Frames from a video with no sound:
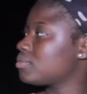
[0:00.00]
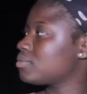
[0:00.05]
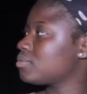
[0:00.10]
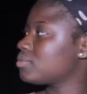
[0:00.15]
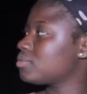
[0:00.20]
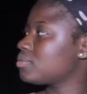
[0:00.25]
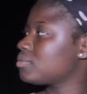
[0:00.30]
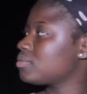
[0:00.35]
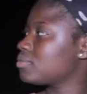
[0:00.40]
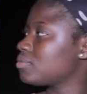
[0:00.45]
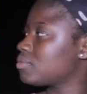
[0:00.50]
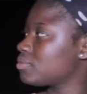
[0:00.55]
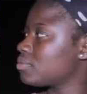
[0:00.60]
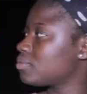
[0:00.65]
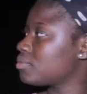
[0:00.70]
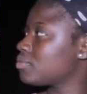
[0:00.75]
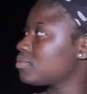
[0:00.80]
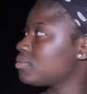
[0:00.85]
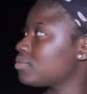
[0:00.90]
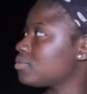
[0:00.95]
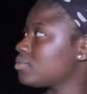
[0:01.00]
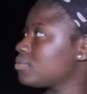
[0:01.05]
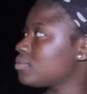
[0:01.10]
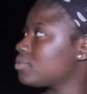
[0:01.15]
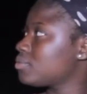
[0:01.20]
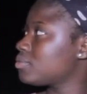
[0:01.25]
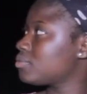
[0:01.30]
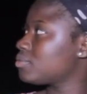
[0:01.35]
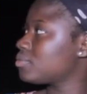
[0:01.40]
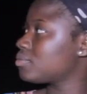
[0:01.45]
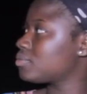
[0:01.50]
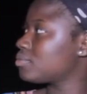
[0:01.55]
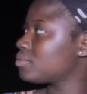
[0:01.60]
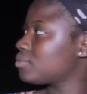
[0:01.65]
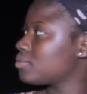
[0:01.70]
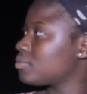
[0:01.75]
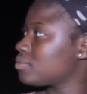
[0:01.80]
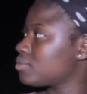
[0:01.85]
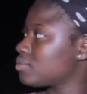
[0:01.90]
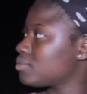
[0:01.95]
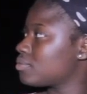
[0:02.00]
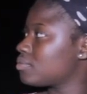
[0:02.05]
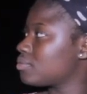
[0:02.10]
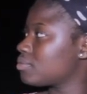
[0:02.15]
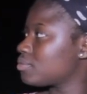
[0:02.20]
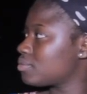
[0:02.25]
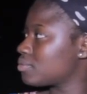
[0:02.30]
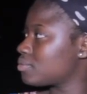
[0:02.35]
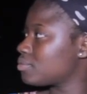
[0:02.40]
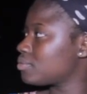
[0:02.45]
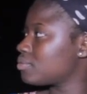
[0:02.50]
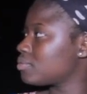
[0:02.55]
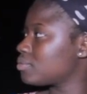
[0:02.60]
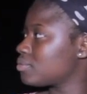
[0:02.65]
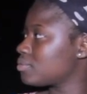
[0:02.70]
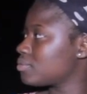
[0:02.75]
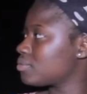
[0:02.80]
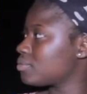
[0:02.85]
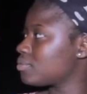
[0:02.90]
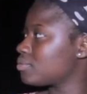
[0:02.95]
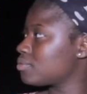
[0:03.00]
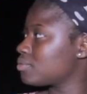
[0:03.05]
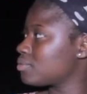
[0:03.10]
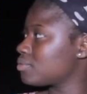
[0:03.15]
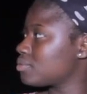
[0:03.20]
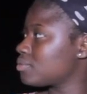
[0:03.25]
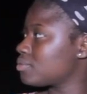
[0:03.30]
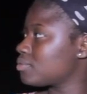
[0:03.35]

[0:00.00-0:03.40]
(not speaking)